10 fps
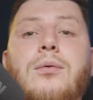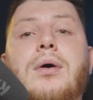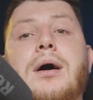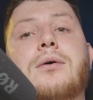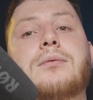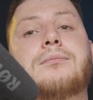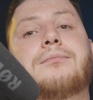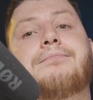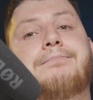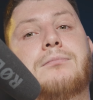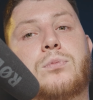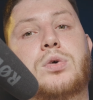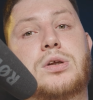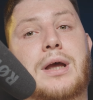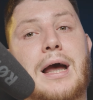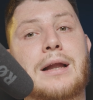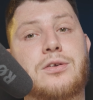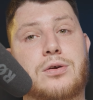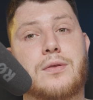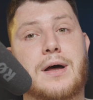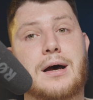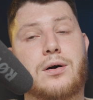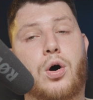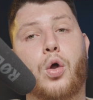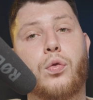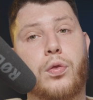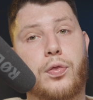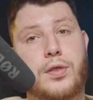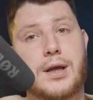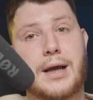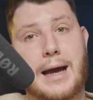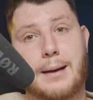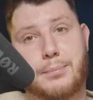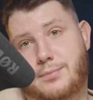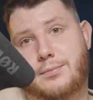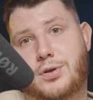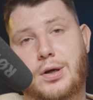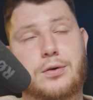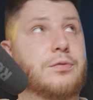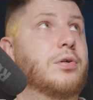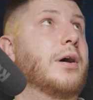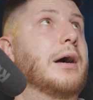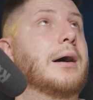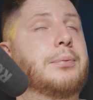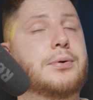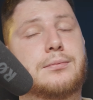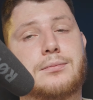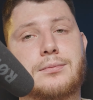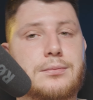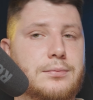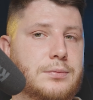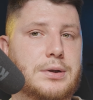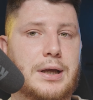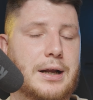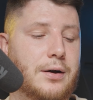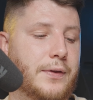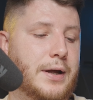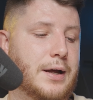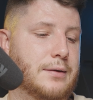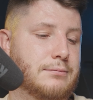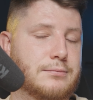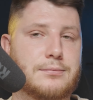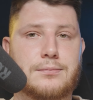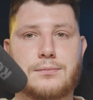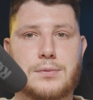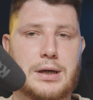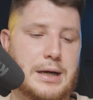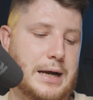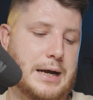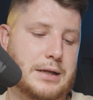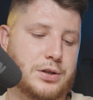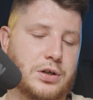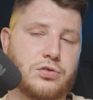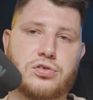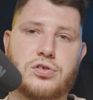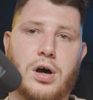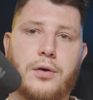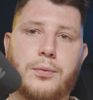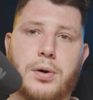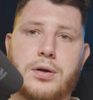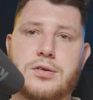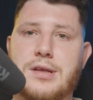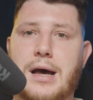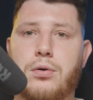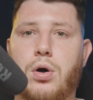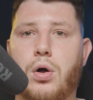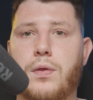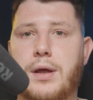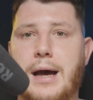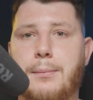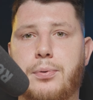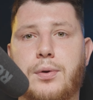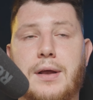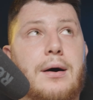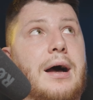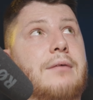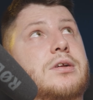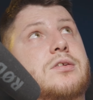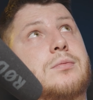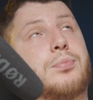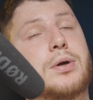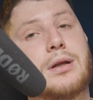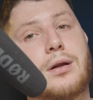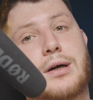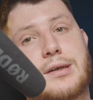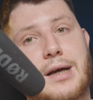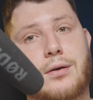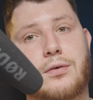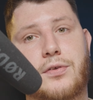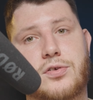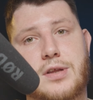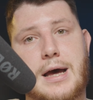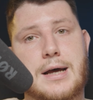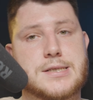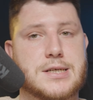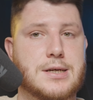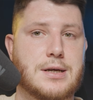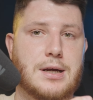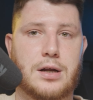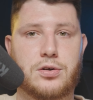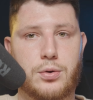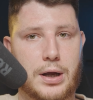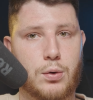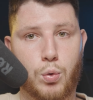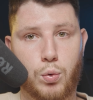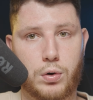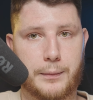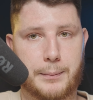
Well, you can do that on the app. So you fly it up, you get it on there, and you can just dial the brightness down on the app without having to bring the light down off the stand and doing it all on the